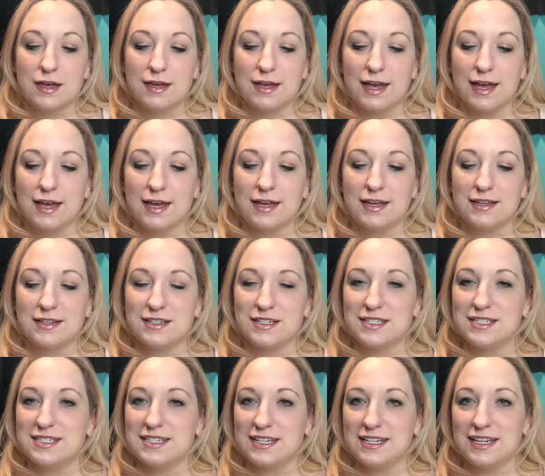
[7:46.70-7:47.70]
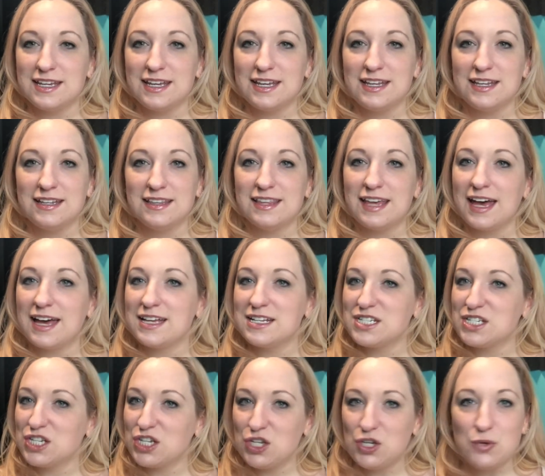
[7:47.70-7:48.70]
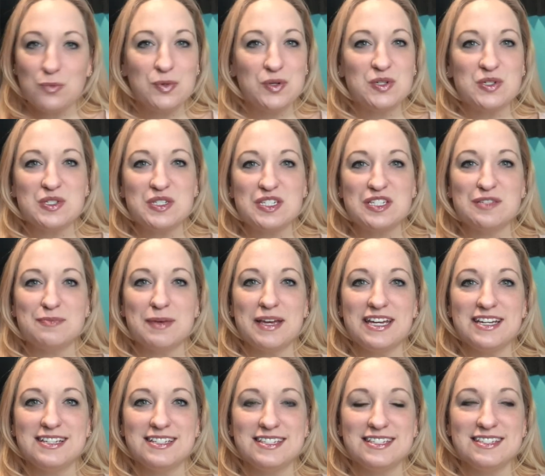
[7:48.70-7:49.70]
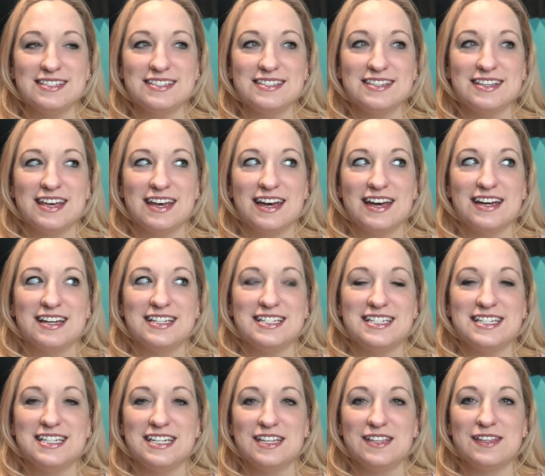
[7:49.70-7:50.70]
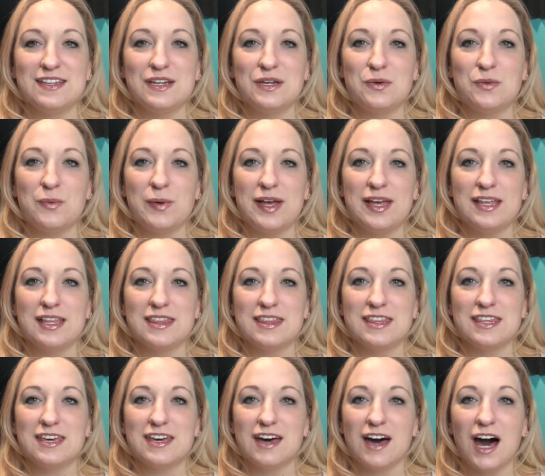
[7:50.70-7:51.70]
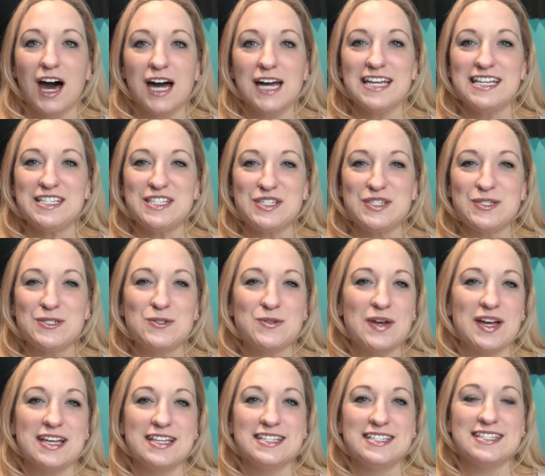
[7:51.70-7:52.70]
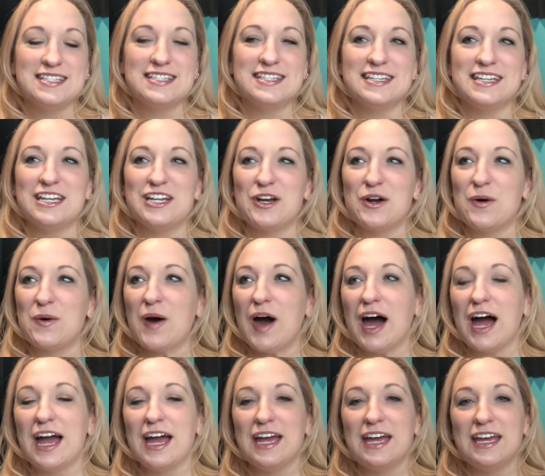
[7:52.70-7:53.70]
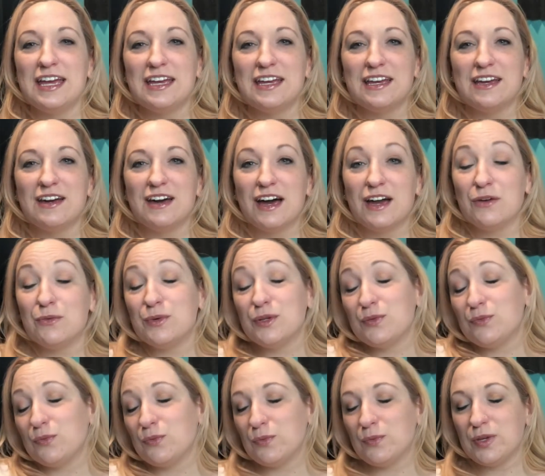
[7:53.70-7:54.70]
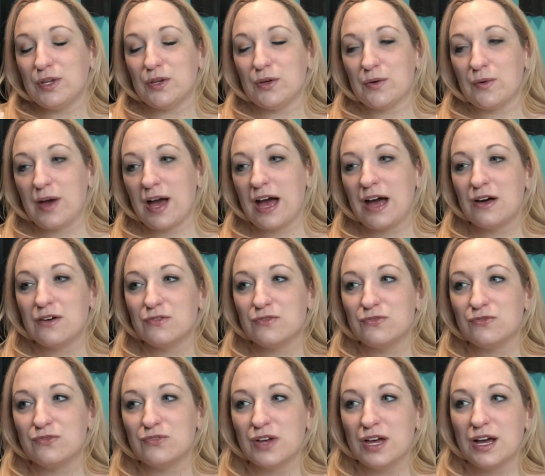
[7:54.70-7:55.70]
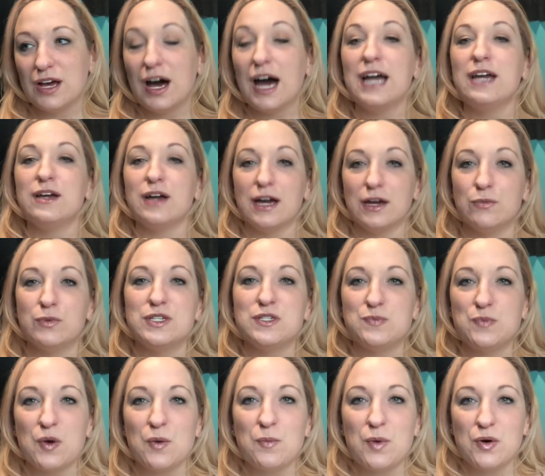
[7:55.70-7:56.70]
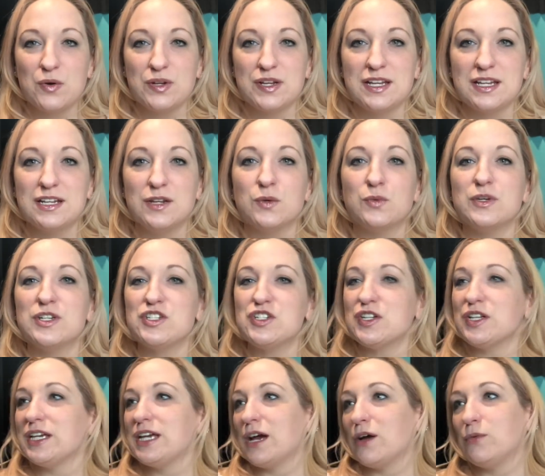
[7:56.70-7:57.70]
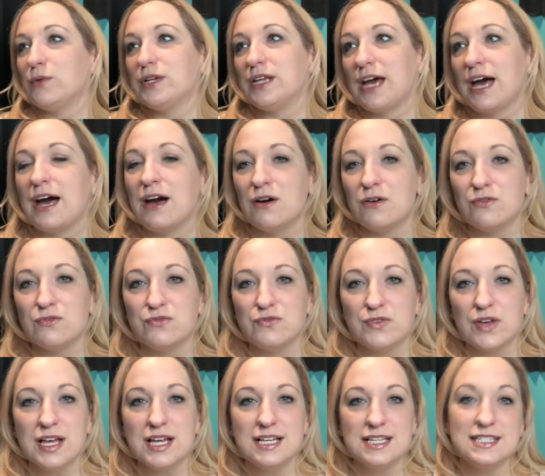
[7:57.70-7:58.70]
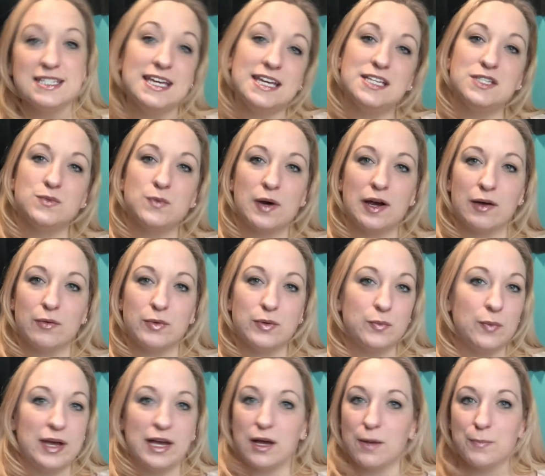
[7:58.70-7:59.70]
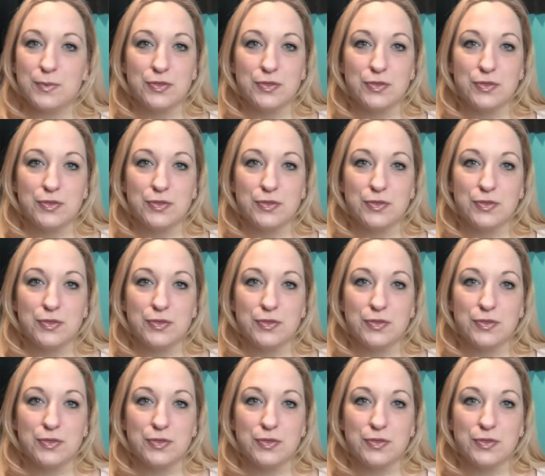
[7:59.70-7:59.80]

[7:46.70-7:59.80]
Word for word: and sitting in that cubicle space dealing with high stress you know i i would you know have i i was promoted originally i would have days where i would wake up at